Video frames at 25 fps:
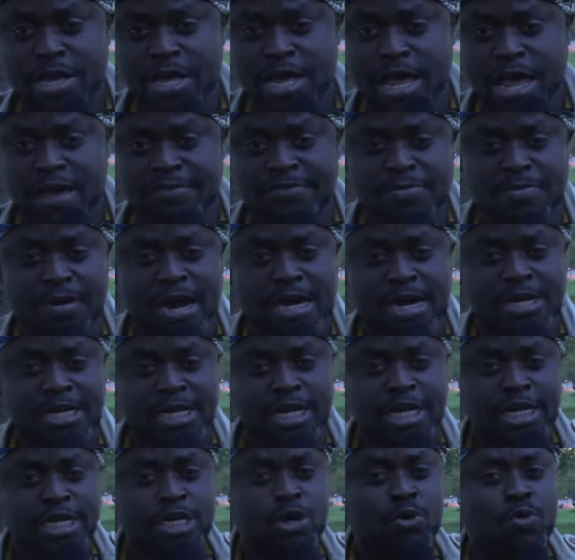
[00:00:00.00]
Everybody
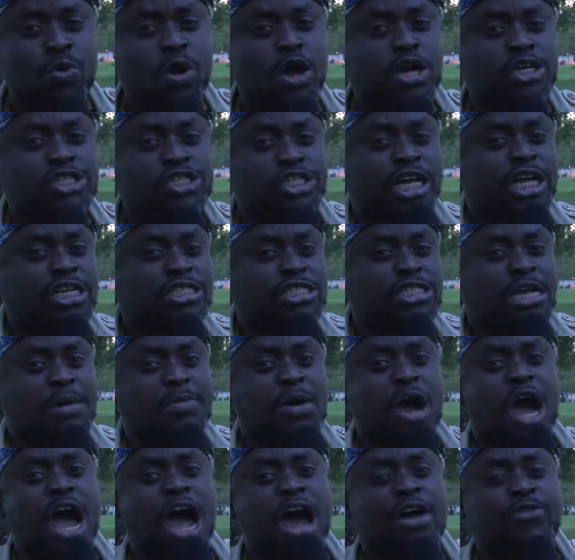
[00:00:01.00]
in the world sings
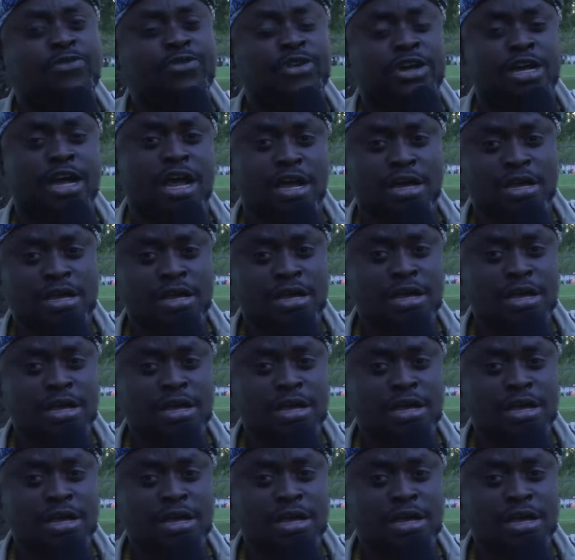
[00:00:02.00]
about Africa,